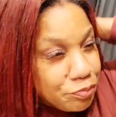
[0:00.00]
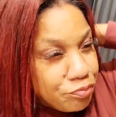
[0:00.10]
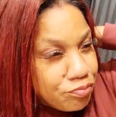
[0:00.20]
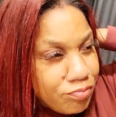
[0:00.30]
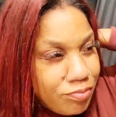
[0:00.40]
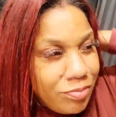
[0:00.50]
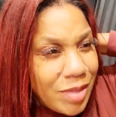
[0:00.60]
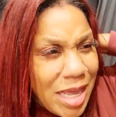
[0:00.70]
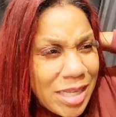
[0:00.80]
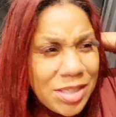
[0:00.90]
I still
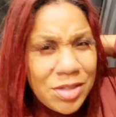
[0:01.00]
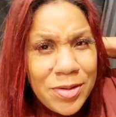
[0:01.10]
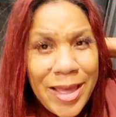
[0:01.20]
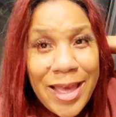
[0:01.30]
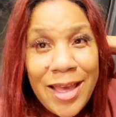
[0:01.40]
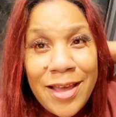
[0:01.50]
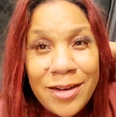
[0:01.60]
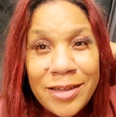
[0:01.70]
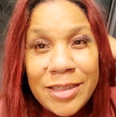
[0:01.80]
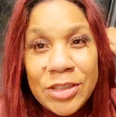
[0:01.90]
had
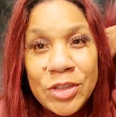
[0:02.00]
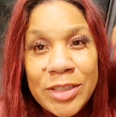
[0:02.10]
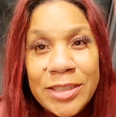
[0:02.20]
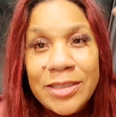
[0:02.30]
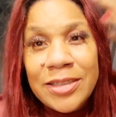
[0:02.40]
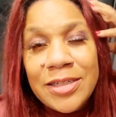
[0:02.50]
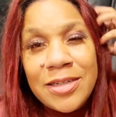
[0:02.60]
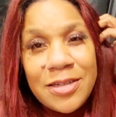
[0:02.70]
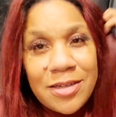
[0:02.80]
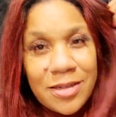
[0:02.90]

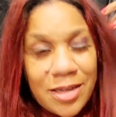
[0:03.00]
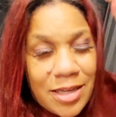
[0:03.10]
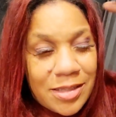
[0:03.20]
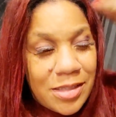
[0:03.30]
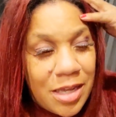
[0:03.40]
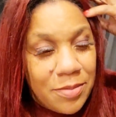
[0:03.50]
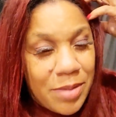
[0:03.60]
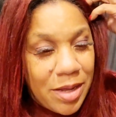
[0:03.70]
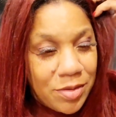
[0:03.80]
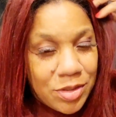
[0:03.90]
110 miles to
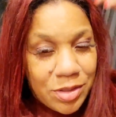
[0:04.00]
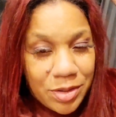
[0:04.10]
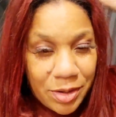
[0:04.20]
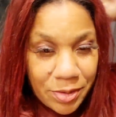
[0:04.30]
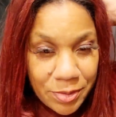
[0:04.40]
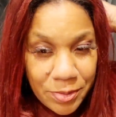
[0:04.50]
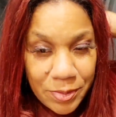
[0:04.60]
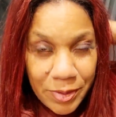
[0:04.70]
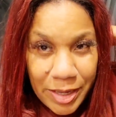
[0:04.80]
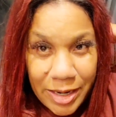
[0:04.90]
go, and I
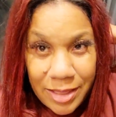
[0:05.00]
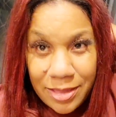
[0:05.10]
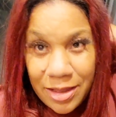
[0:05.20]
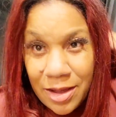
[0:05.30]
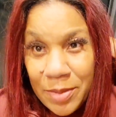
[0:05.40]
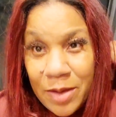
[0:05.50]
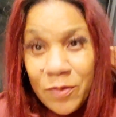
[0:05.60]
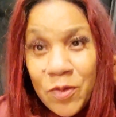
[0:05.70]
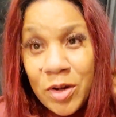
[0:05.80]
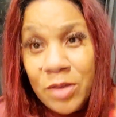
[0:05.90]
think I'm at
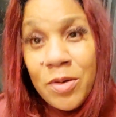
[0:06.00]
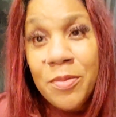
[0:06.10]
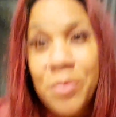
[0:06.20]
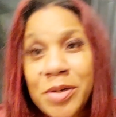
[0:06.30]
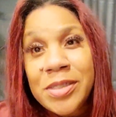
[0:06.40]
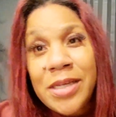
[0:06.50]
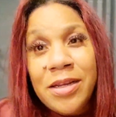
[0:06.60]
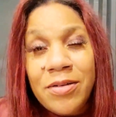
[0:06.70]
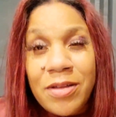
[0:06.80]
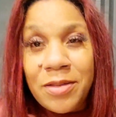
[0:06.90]
41% on the
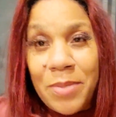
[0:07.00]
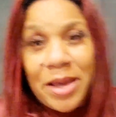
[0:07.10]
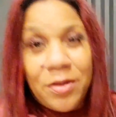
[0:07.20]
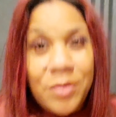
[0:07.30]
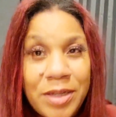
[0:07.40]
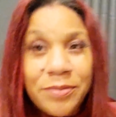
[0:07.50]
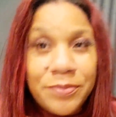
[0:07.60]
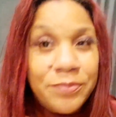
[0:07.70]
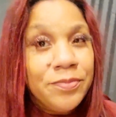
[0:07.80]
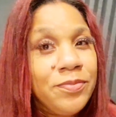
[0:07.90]
battery.
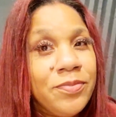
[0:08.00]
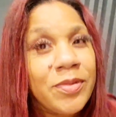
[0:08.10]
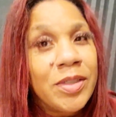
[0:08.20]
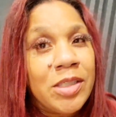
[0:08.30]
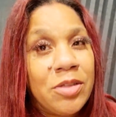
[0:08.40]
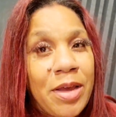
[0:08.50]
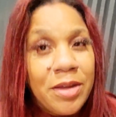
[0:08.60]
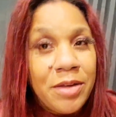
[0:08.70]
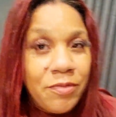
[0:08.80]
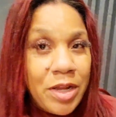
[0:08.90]
So I can run it a
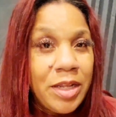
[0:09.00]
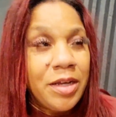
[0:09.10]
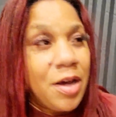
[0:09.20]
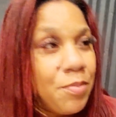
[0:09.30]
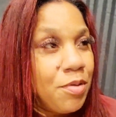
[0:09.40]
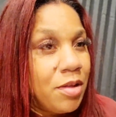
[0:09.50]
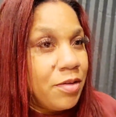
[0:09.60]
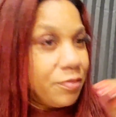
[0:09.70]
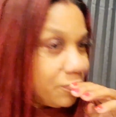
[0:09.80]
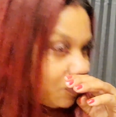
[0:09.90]
couple of
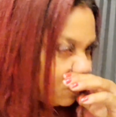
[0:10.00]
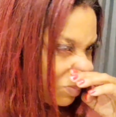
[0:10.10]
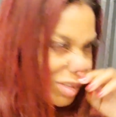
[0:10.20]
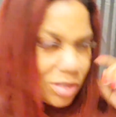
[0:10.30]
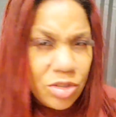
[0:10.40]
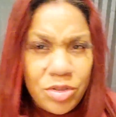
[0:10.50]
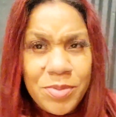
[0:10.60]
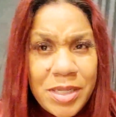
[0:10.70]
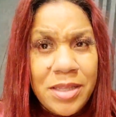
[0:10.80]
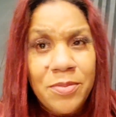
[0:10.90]
trips in the
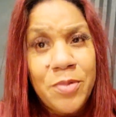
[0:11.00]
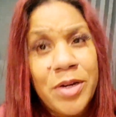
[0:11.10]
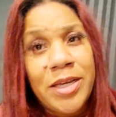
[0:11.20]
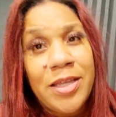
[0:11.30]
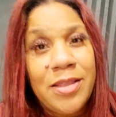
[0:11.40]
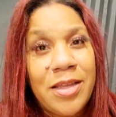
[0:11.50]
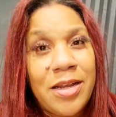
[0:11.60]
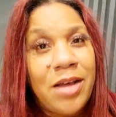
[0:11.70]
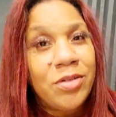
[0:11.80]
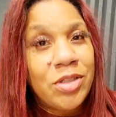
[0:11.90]
morning, and then I'll just go
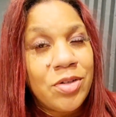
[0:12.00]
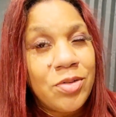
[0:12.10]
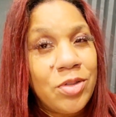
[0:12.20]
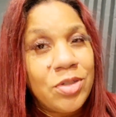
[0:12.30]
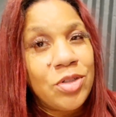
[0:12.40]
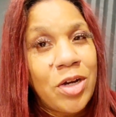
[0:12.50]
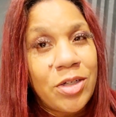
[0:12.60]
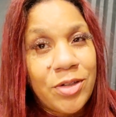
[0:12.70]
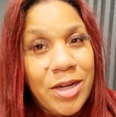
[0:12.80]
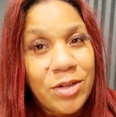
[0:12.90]
to the charger and I'll charge
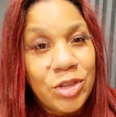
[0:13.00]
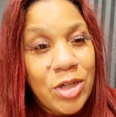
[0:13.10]
it up.